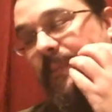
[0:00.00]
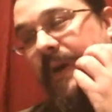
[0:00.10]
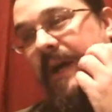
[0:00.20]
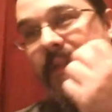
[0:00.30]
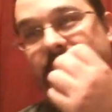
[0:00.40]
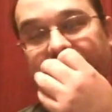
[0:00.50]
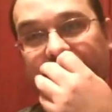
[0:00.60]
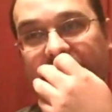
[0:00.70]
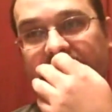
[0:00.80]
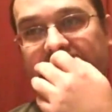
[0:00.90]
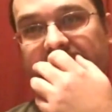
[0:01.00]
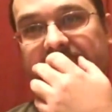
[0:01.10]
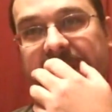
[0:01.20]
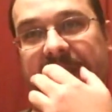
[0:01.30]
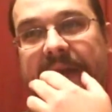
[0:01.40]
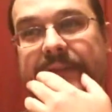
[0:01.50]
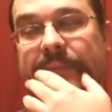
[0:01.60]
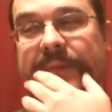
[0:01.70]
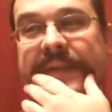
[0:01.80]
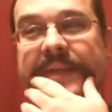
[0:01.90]
But it really got
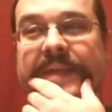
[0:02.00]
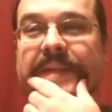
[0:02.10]
to me,